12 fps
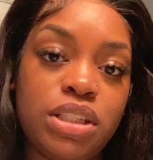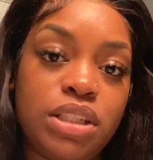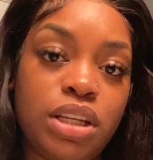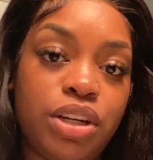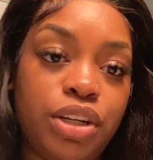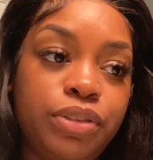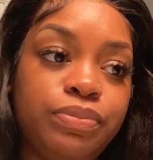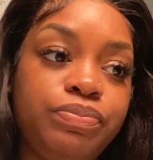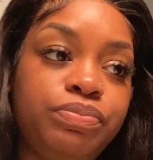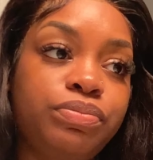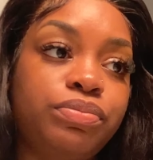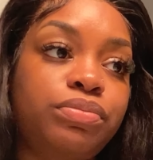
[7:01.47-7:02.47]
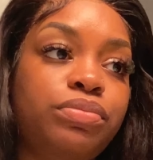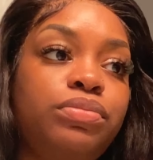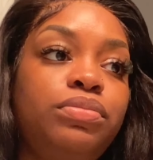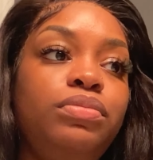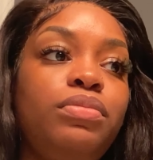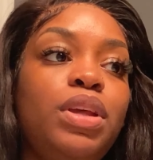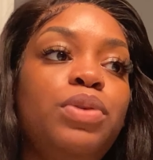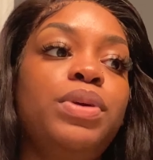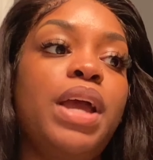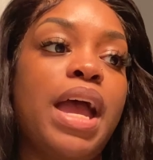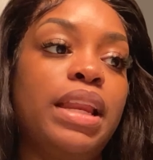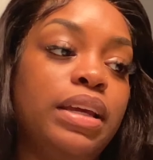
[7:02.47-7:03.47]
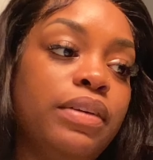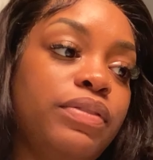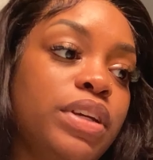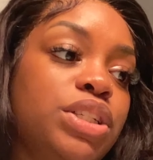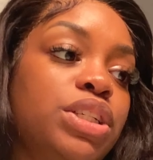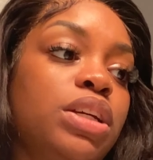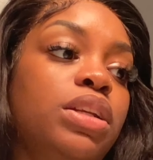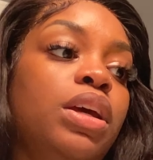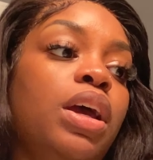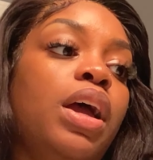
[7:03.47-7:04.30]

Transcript: center. We had the convention.